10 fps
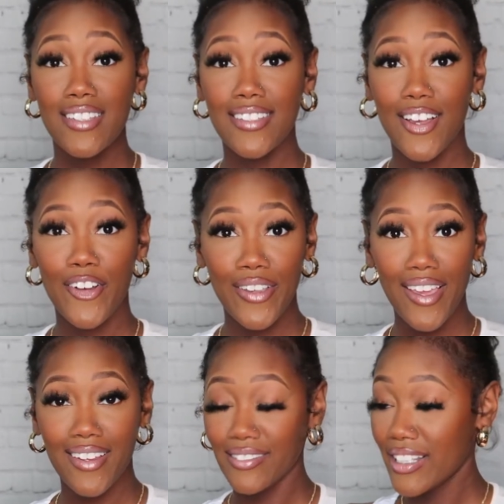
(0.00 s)
So
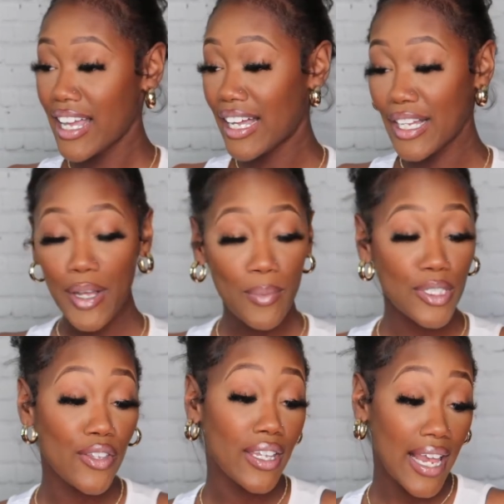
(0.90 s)
yeah,
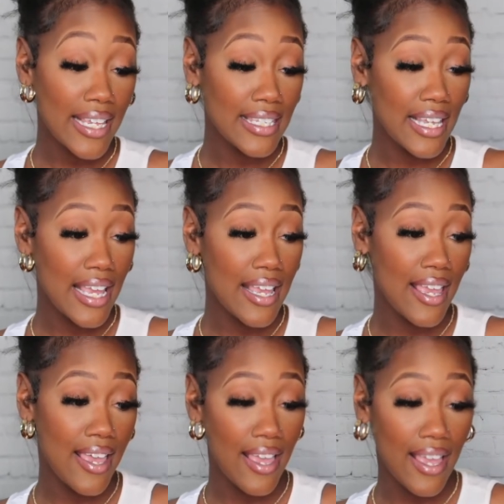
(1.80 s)
so the next
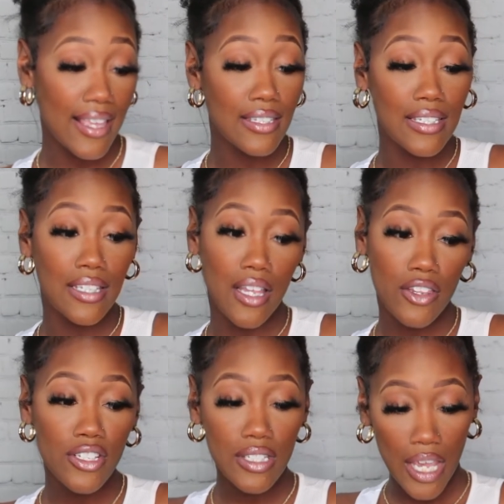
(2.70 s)
thing is, it's
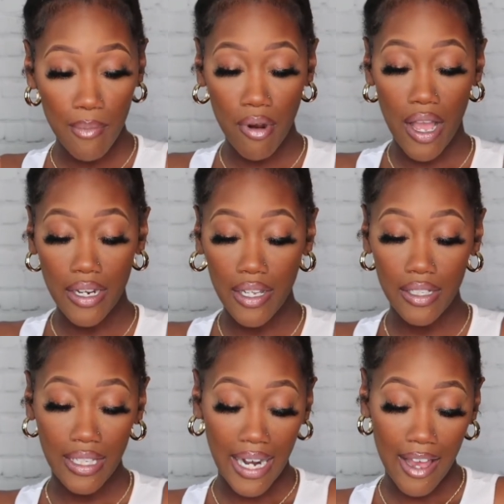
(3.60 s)
another skin
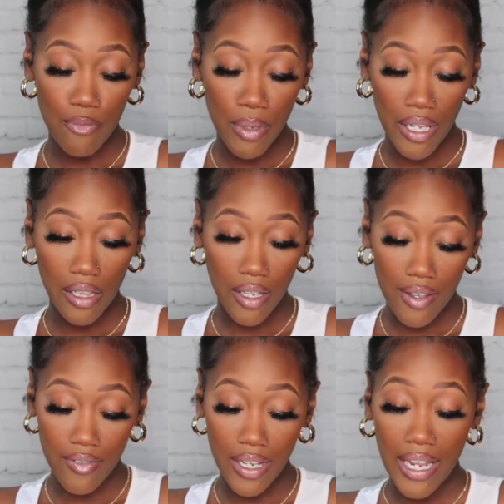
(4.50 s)
product that I've been
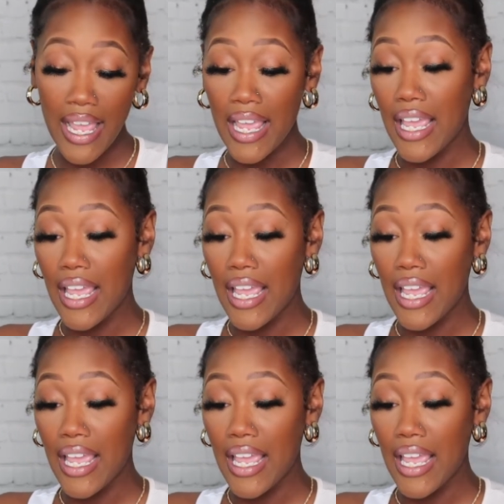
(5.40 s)
loving,